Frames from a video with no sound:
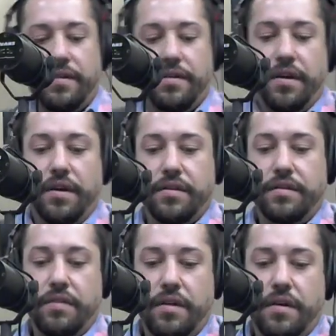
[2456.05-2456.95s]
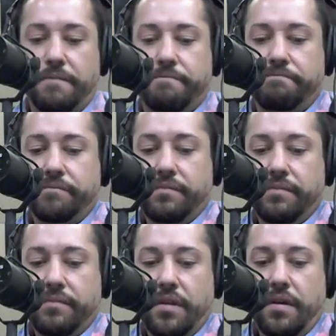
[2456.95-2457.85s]
And
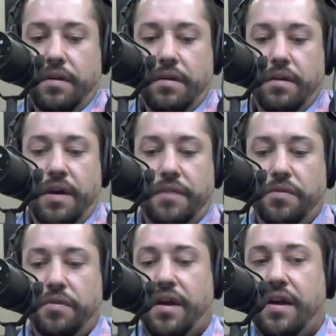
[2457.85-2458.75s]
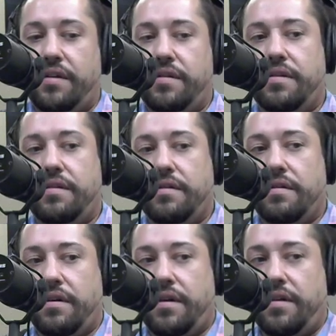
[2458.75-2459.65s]
after that,
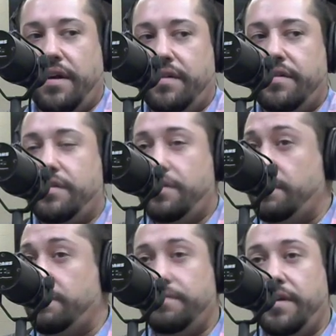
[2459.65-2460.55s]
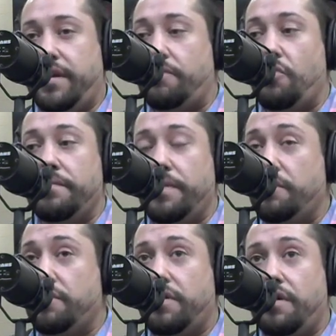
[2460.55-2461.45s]
I'd like to get more
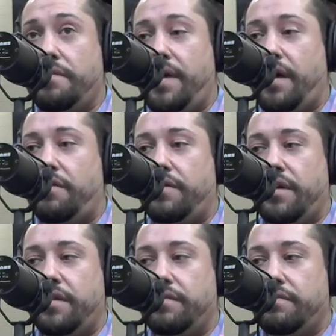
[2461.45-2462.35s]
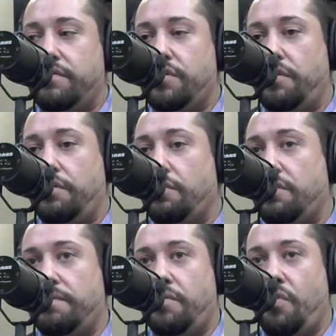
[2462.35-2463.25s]
members to come out and show their
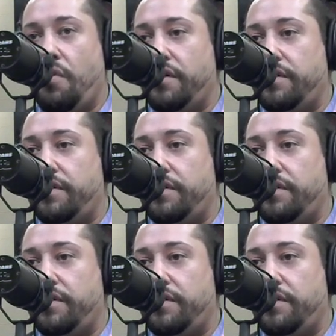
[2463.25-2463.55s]
support.